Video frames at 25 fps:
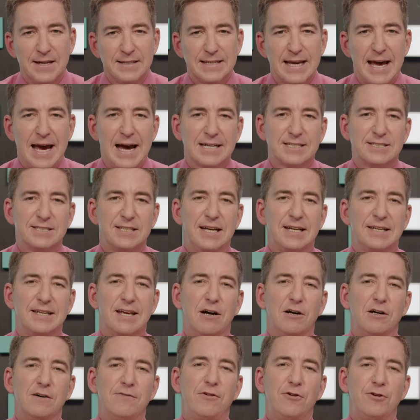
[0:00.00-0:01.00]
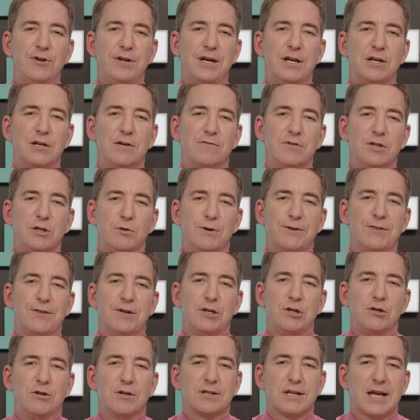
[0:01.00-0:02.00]
Text, in a telephone interview with the
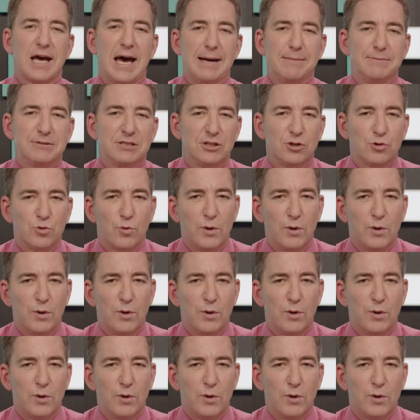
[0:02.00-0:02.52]
New York Times in